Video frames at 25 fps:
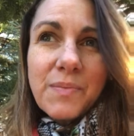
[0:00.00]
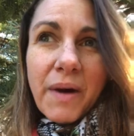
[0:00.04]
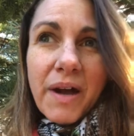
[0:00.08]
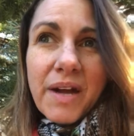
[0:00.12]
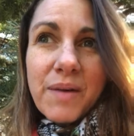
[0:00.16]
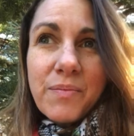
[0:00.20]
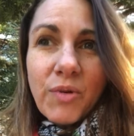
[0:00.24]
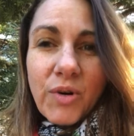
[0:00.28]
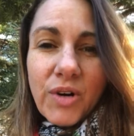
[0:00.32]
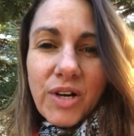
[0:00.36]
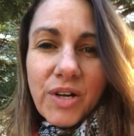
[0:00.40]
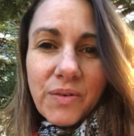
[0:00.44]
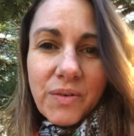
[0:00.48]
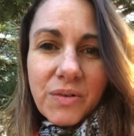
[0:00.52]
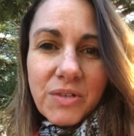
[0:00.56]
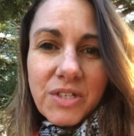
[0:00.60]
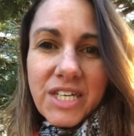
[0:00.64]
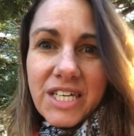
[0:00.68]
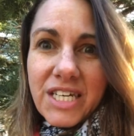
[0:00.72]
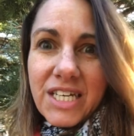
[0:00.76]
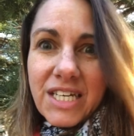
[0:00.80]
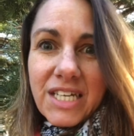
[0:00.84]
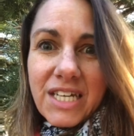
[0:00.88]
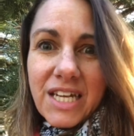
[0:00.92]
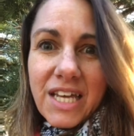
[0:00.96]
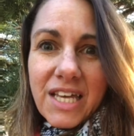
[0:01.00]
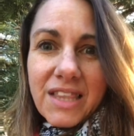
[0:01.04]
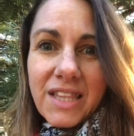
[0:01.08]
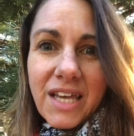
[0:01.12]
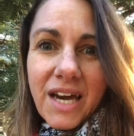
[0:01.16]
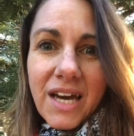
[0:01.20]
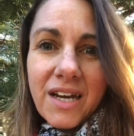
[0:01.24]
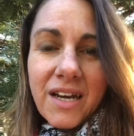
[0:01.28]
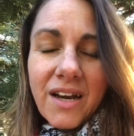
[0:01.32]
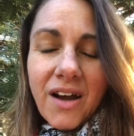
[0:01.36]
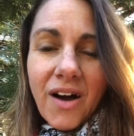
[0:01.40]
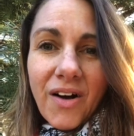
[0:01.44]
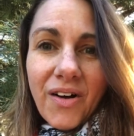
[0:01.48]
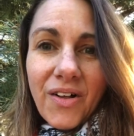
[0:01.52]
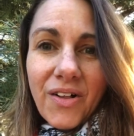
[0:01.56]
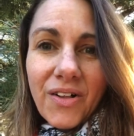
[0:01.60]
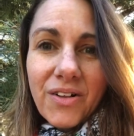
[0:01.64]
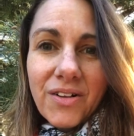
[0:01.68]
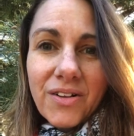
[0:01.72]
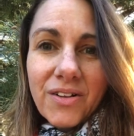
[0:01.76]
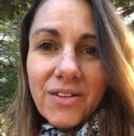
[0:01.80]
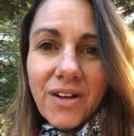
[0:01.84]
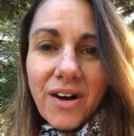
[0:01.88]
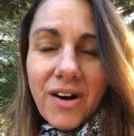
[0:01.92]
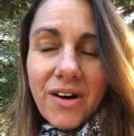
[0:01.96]
my morning routine, and then
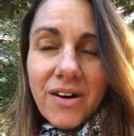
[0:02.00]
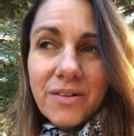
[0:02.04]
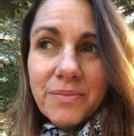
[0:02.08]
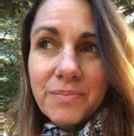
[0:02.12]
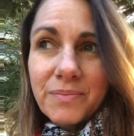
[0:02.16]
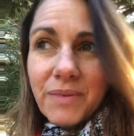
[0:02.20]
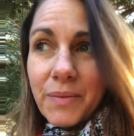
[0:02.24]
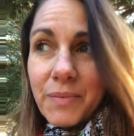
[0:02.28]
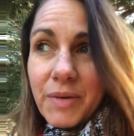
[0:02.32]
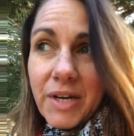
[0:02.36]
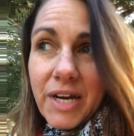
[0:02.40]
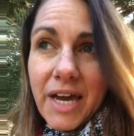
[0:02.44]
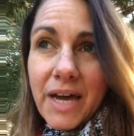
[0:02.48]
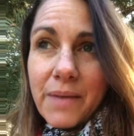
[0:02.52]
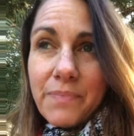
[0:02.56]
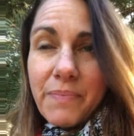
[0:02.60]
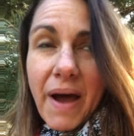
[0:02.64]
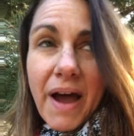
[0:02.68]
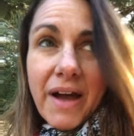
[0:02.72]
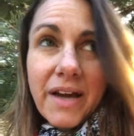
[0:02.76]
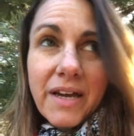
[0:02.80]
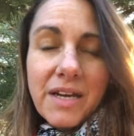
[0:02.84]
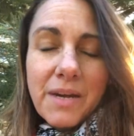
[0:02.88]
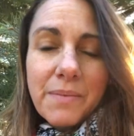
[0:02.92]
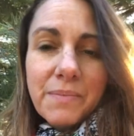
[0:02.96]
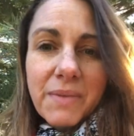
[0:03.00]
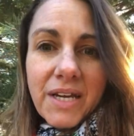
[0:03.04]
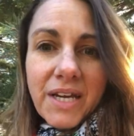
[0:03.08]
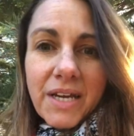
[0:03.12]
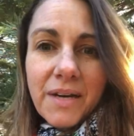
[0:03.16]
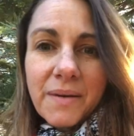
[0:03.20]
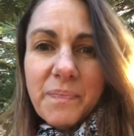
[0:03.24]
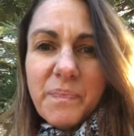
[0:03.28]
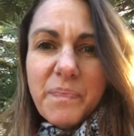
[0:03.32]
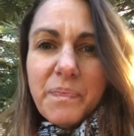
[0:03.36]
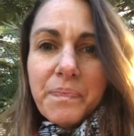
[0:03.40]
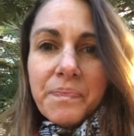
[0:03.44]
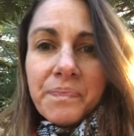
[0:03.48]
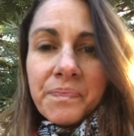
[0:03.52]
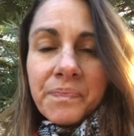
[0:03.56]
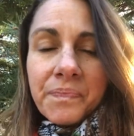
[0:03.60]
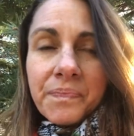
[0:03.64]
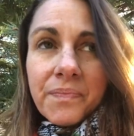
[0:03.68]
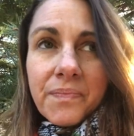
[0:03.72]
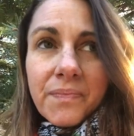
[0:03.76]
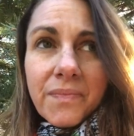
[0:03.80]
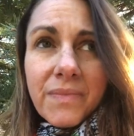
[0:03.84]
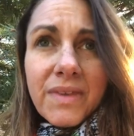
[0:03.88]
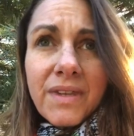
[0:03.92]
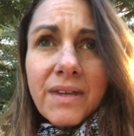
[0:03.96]
I'll um, I'm gonna head back in a minute,
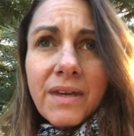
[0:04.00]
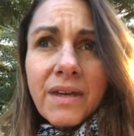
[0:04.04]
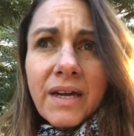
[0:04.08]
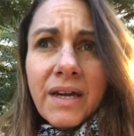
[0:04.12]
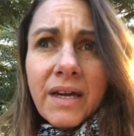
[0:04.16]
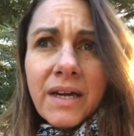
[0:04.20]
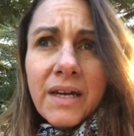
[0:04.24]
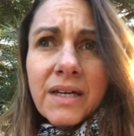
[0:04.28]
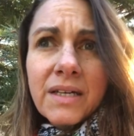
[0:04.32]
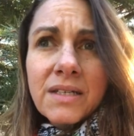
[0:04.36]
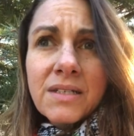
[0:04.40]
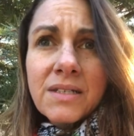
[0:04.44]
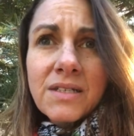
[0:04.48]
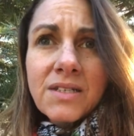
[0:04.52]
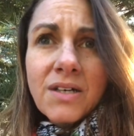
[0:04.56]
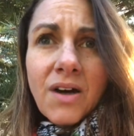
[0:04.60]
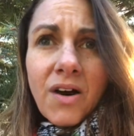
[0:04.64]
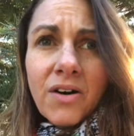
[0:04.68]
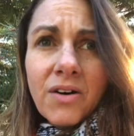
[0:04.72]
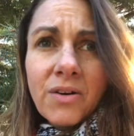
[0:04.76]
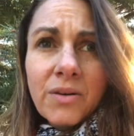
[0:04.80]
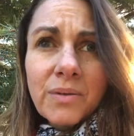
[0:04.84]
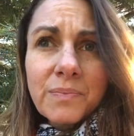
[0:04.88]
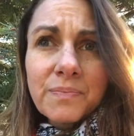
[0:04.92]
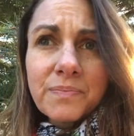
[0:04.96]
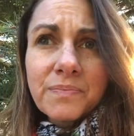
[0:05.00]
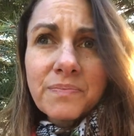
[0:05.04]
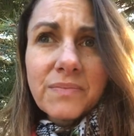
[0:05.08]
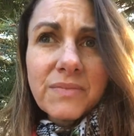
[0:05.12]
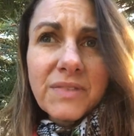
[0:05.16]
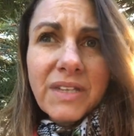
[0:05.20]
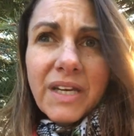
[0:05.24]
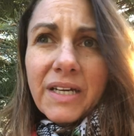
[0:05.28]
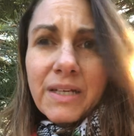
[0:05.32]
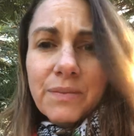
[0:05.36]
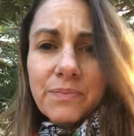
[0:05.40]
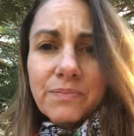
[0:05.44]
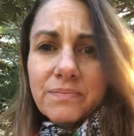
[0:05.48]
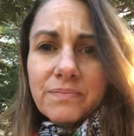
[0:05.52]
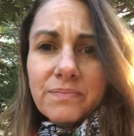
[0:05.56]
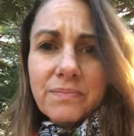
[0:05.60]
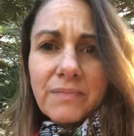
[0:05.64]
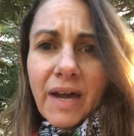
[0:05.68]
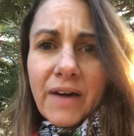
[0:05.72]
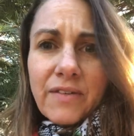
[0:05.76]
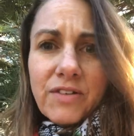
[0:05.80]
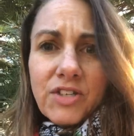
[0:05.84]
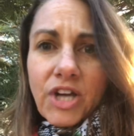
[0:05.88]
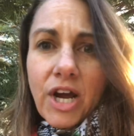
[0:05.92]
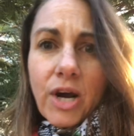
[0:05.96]
and I'll like
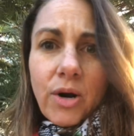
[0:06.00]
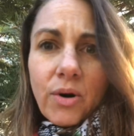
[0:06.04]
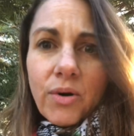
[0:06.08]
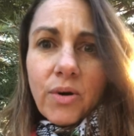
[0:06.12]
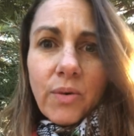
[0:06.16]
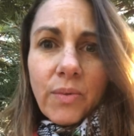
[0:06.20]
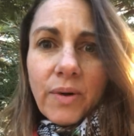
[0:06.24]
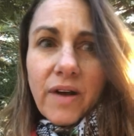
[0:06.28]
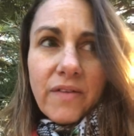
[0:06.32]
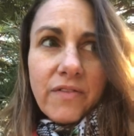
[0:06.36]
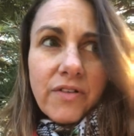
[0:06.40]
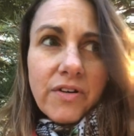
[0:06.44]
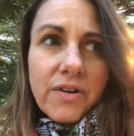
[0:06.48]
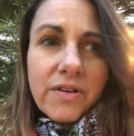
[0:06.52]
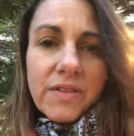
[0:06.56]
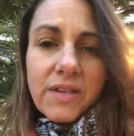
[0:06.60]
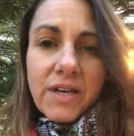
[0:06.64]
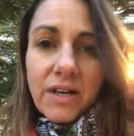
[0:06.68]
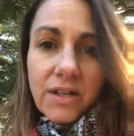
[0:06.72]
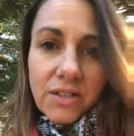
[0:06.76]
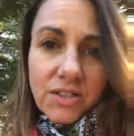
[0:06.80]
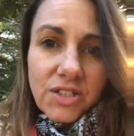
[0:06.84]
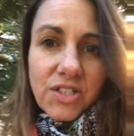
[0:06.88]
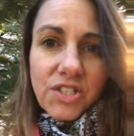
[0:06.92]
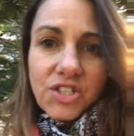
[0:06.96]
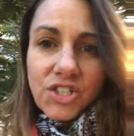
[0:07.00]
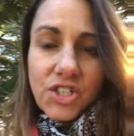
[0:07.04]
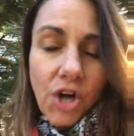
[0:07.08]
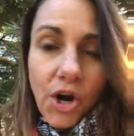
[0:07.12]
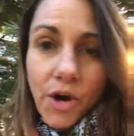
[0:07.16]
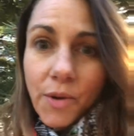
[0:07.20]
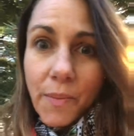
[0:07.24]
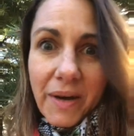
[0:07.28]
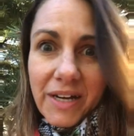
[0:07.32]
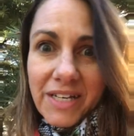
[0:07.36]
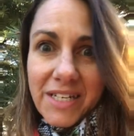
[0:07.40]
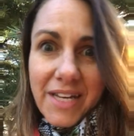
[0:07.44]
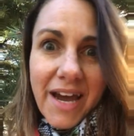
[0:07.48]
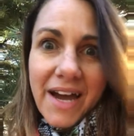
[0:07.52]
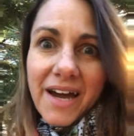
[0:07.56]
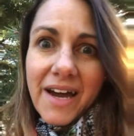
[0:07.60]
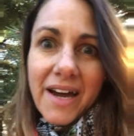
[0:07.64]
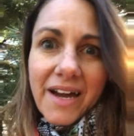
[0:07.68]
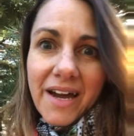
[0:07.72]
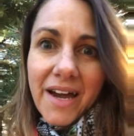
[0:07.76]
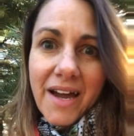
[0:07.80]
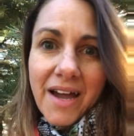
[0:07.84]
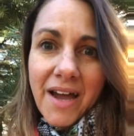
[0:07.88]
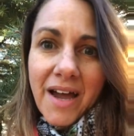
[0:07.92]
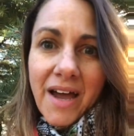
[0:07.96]
have a shower or whatever, and then I'll just start my
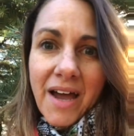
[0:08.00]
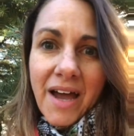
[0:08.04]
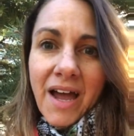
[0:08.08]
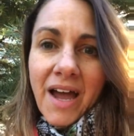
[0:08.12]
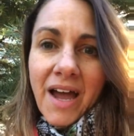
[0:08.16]
day.